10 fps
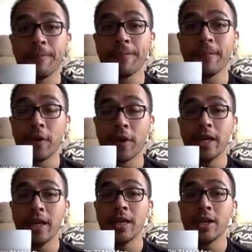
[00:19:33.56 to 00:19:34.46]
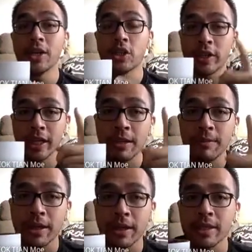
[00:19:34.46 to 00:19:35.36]
Okay, so think
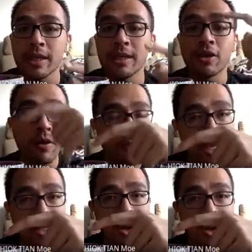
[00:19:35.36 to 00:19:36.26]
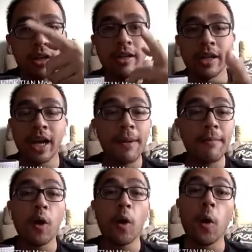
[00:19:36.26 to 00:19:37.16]
about this. The coffee is hot. The
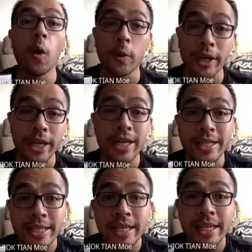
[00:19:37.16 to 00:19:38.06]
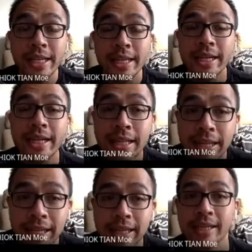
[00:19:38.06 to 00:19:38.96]
cup
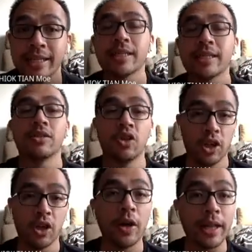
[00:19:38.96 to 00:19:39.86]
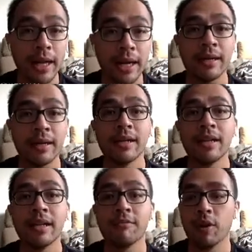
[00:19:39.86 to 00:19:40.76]
originally is not hot lah.
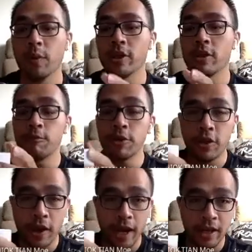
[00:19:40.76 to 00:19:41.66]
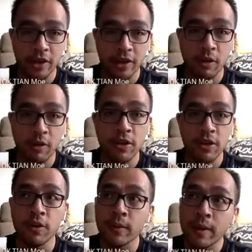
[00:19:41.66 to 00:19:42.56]
But when you put your hand on the coffee,
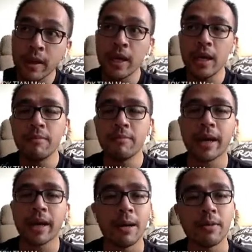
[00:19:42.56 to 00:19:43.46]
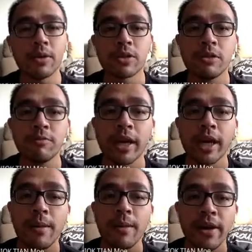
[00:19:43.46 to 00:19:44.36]
you're like, my cup also
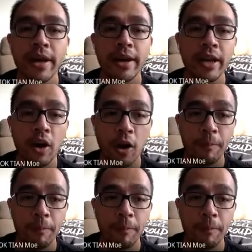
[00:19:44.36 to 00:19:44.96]
become very hot.